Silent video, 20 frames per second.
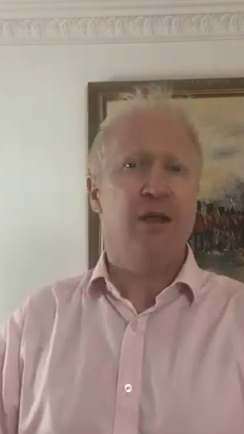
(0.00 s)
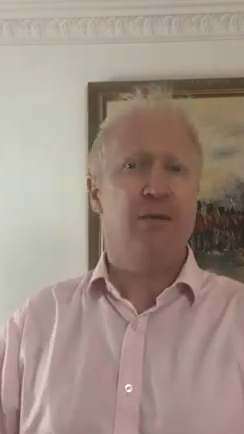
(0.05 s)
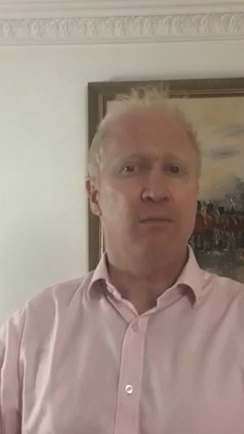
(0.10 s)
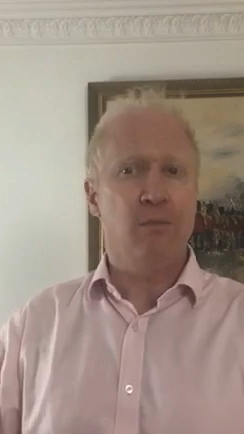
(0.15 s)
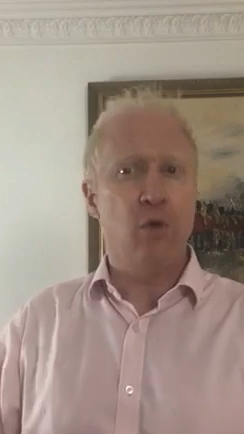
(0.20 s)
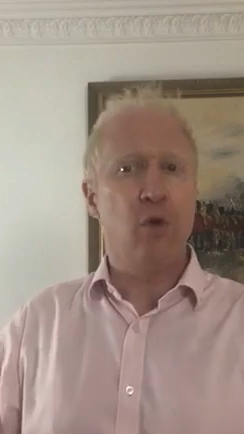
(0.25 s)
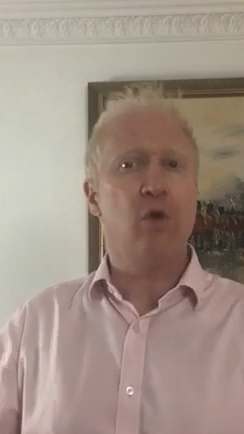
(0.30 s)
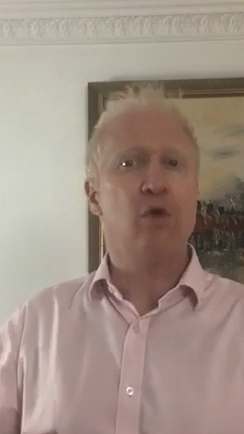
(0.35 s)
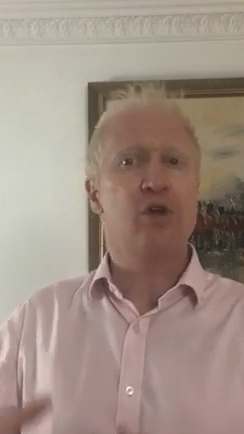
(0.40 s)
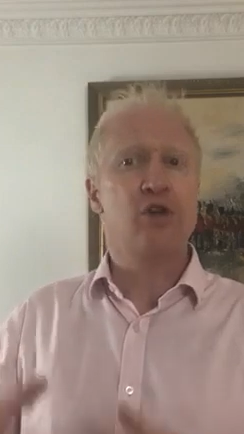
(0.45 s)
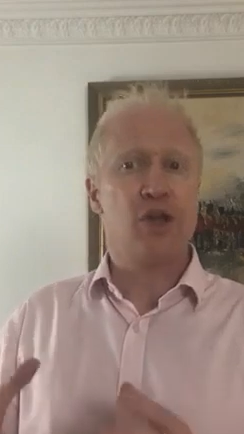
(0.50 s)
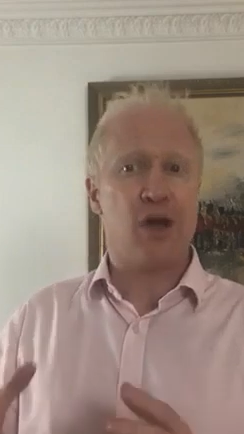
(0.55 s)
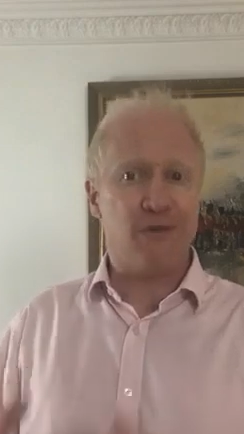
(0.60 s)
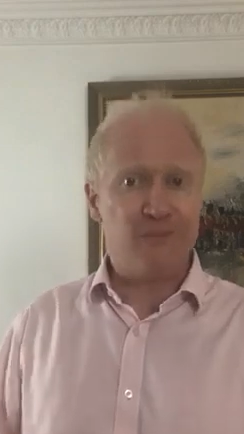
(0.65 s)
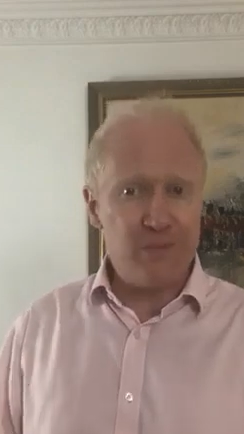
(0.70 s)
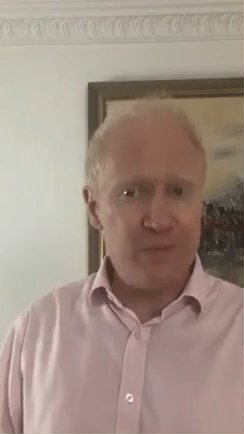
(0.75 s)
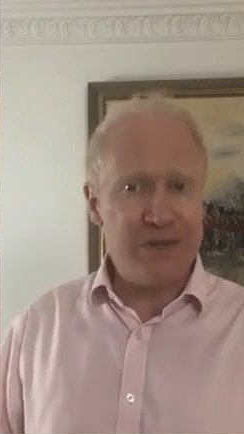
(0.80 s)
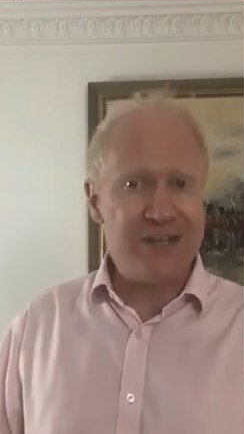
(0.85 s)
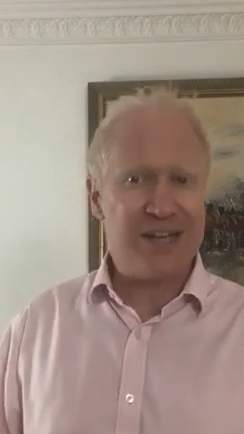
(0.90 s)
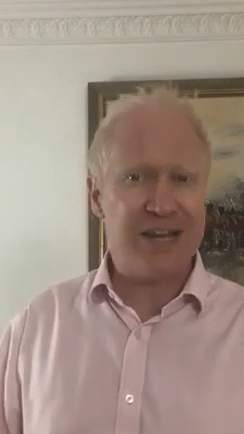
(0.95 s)
more
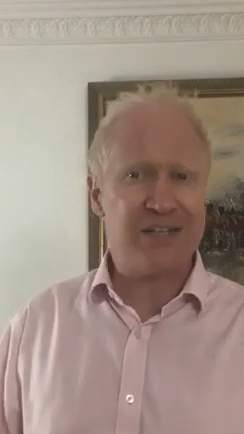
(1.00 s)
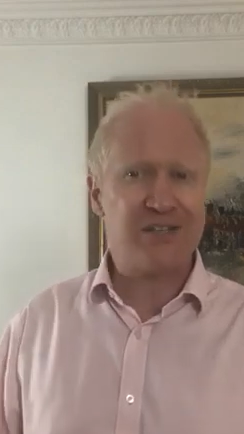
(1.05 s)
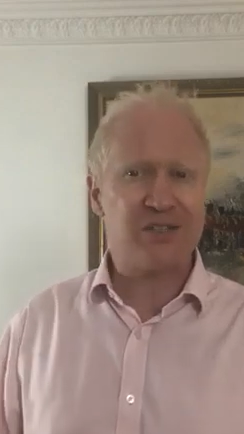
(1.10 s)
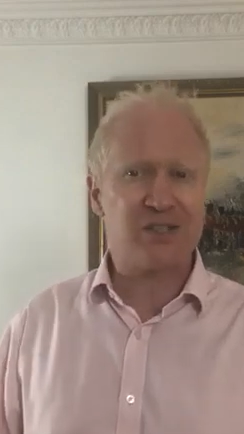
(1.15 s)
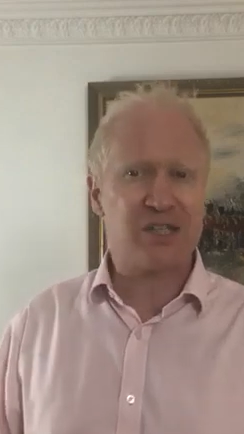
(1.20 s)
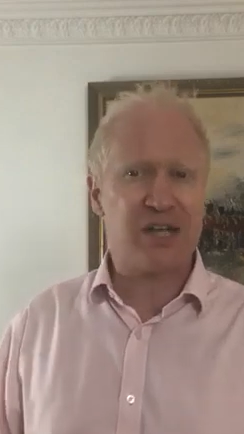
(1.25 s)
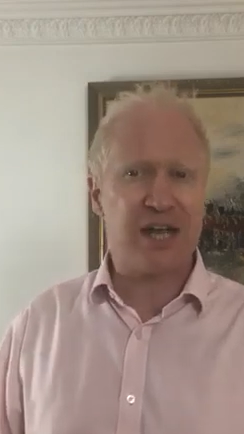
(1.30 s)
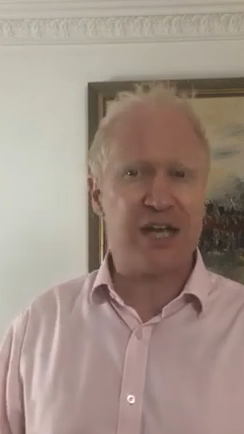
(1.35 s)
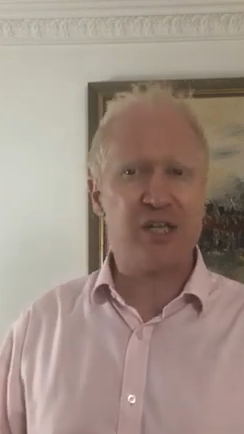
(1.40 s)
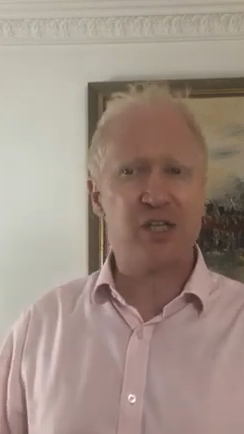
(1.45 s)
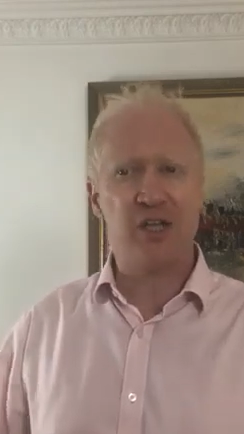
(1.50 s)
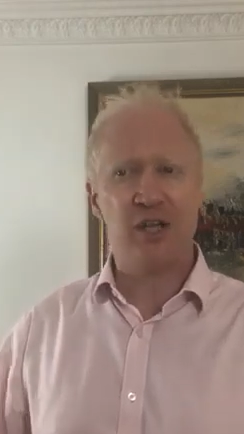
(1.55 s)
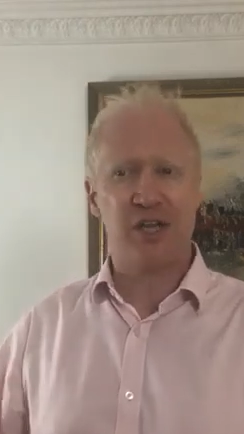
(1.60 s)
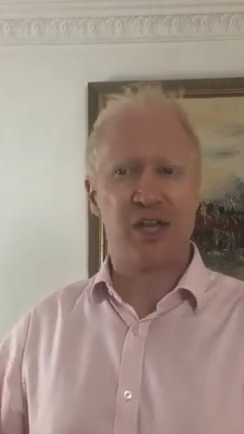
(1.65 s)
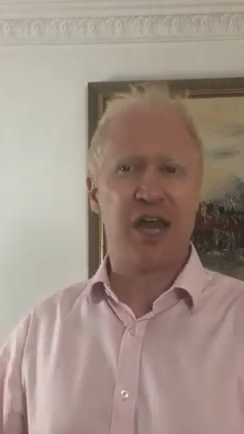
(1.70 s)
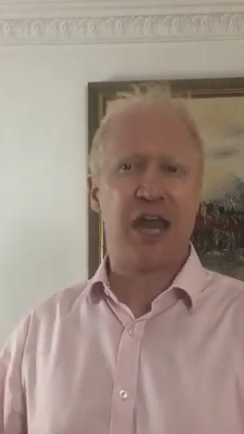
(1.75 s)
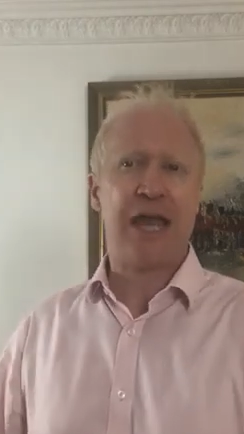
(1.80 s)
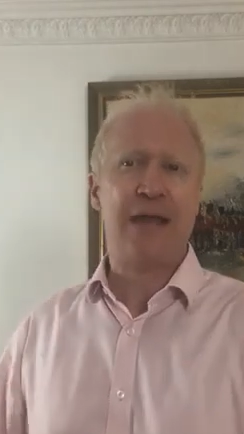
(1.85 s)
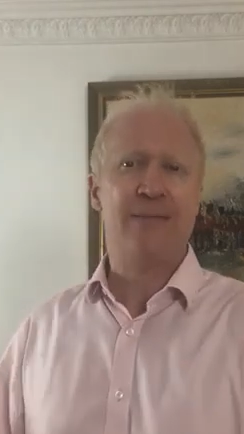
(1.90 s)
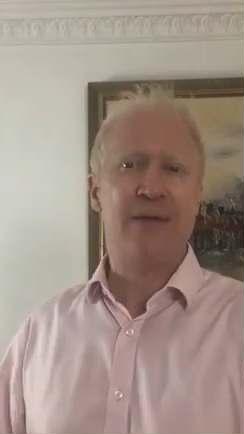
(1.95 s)
government legislation that
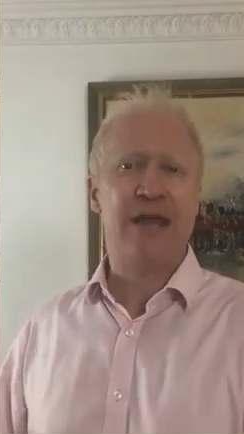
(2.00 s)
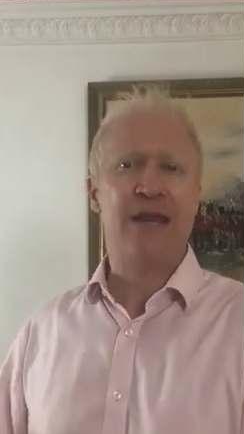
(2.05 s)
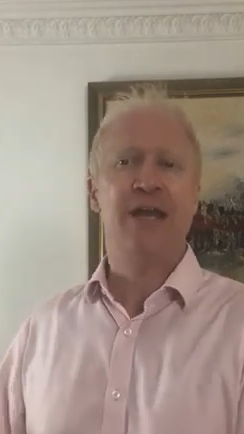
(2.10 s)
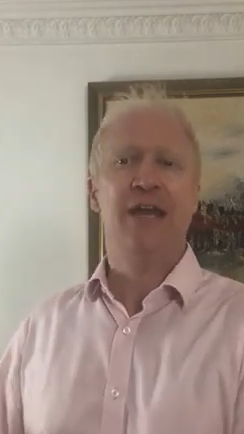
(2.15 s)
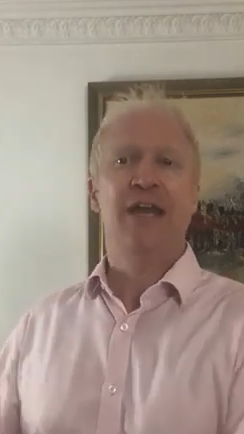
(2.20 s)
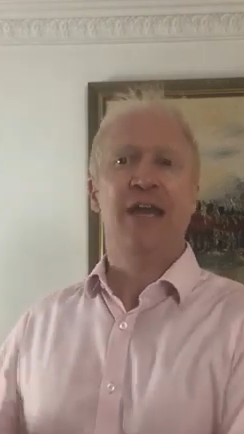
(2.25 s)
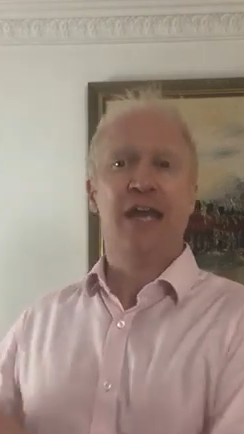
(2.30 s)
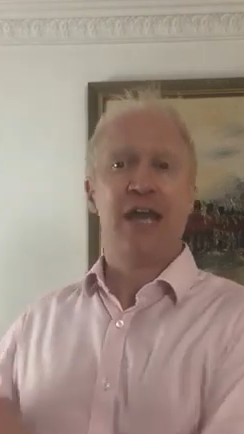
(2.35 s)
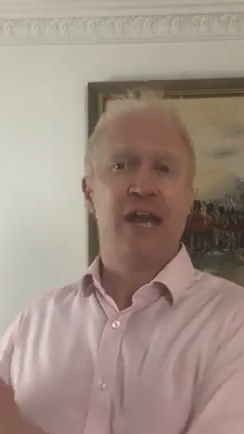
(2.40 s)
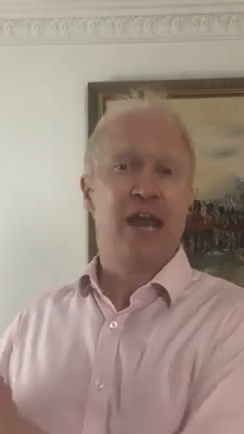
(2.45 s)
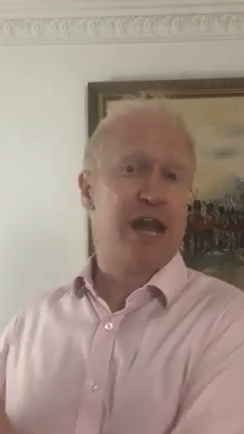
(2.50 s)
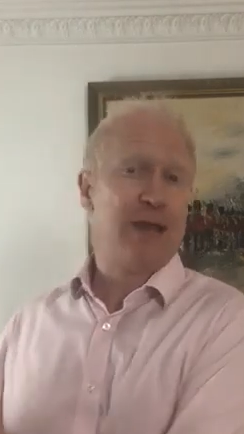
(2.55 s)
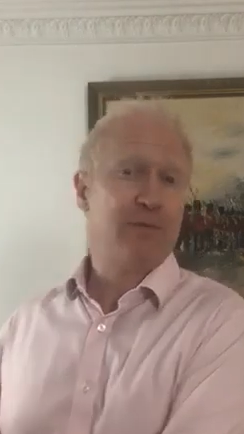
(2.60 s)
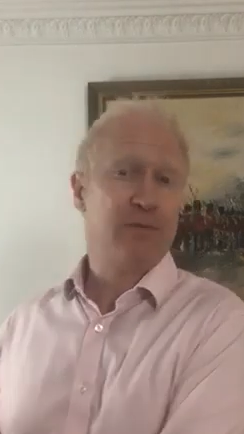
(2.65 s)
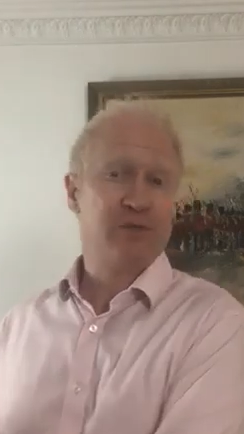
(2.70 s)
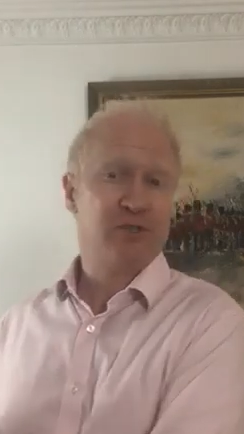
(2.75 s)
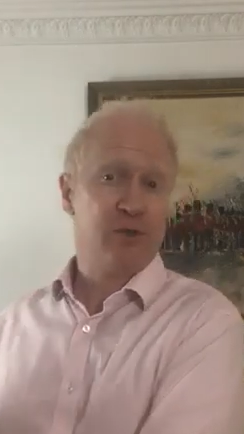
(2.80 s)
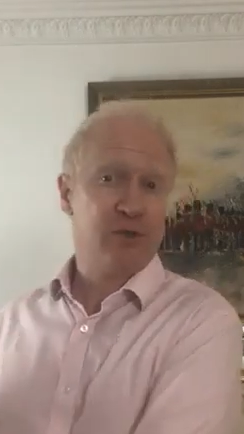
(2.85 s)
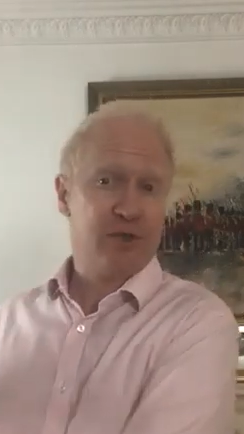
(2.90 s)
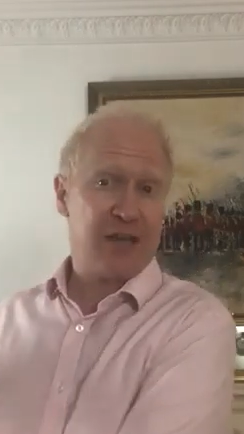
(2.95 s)
came in
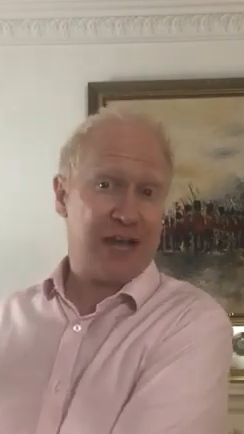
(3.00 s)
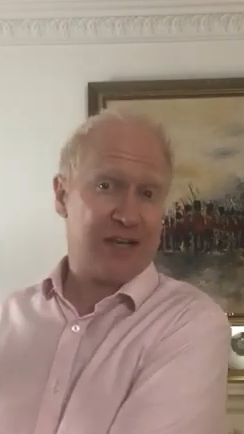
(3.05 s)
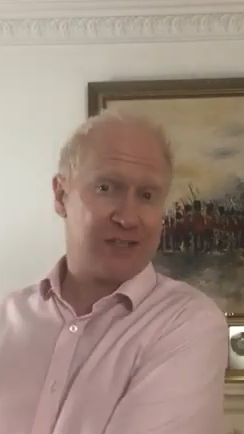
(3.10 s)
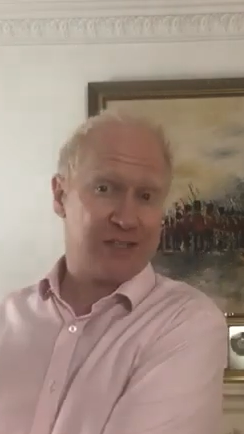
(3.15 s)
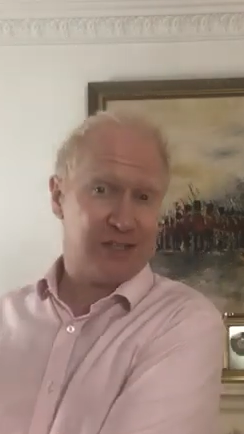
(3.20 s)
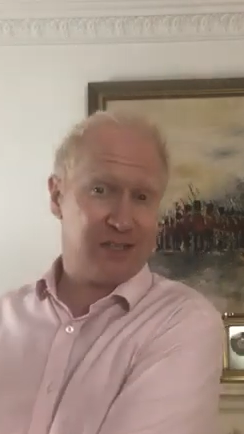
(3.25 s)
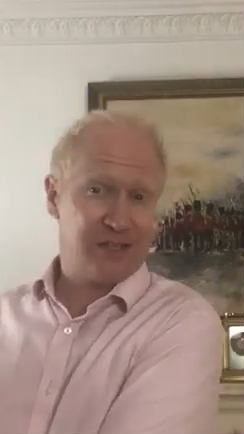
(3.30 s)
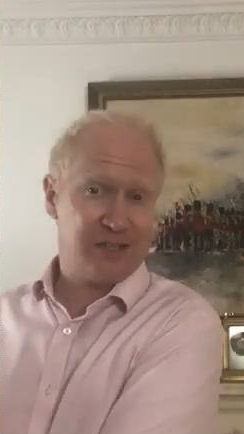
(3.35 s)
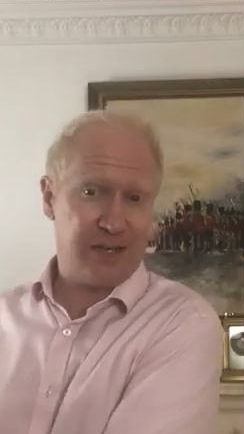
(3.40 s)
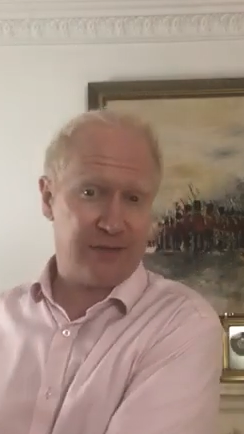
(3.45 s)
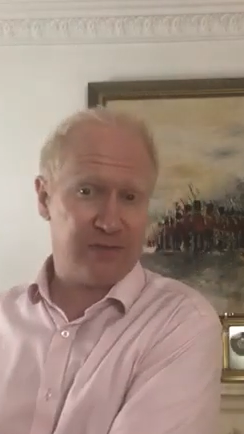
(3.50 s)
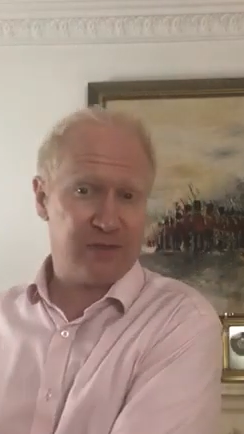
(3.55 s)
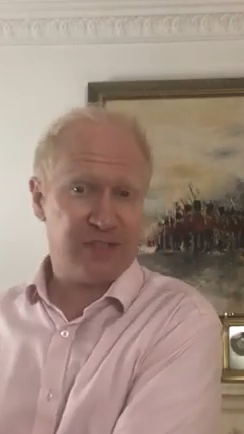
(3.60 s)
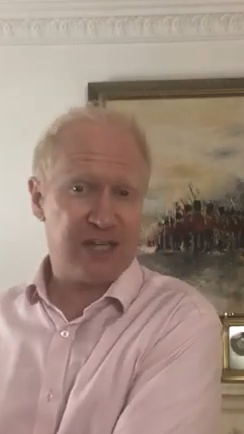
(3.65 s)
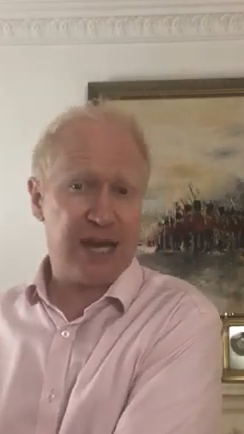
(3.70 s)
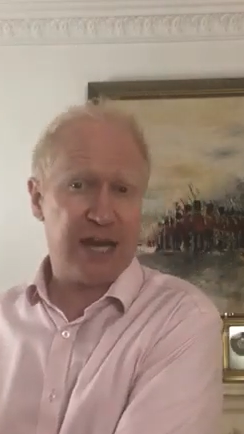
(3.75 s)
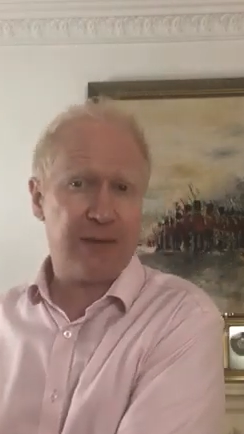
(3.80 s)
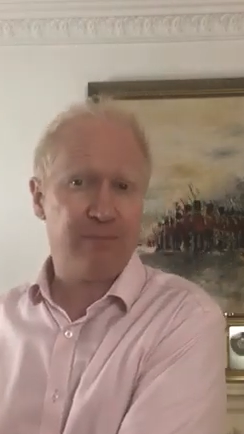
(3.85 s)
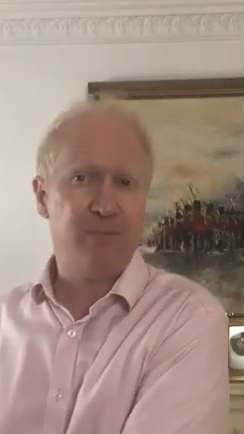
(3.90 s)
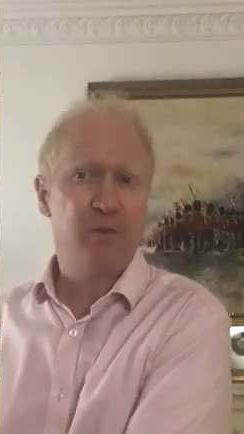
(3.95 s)
April
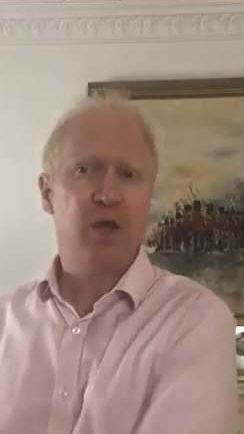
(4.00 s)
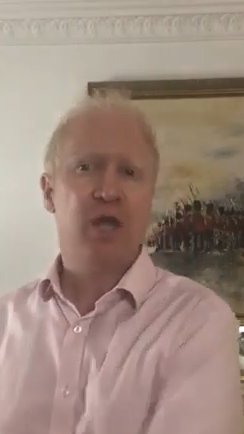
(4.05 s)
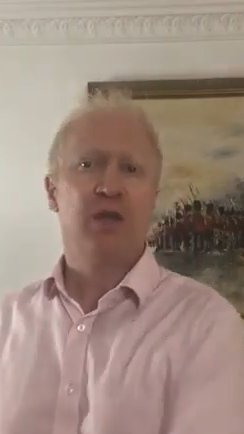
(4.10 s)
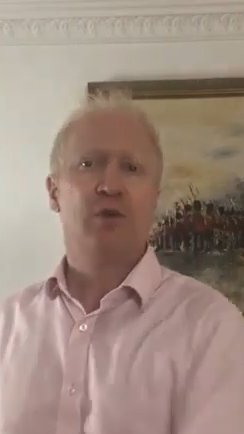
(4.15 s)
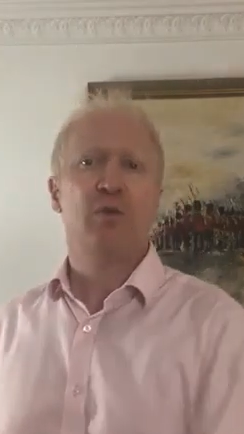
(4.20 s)
2017,